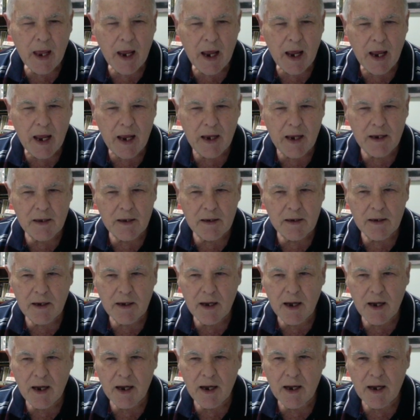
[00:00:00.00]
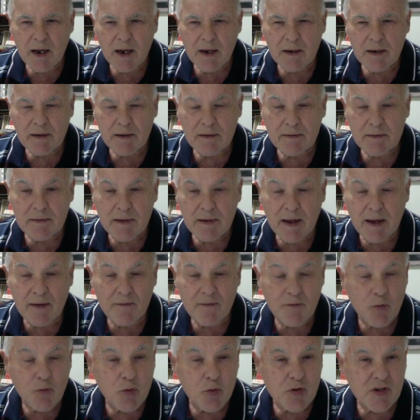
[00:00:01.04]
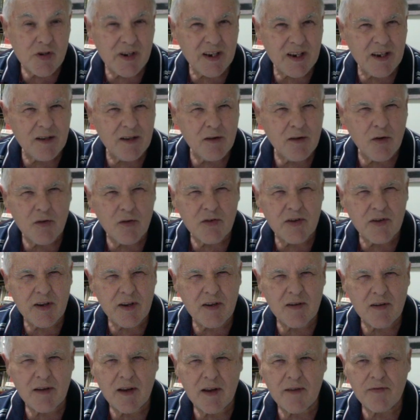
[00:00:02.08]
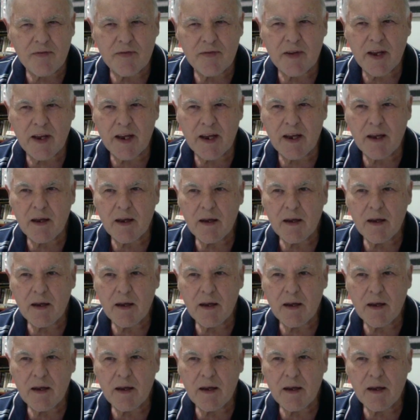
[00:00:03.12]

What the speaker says: and unfortunately lost his left leg,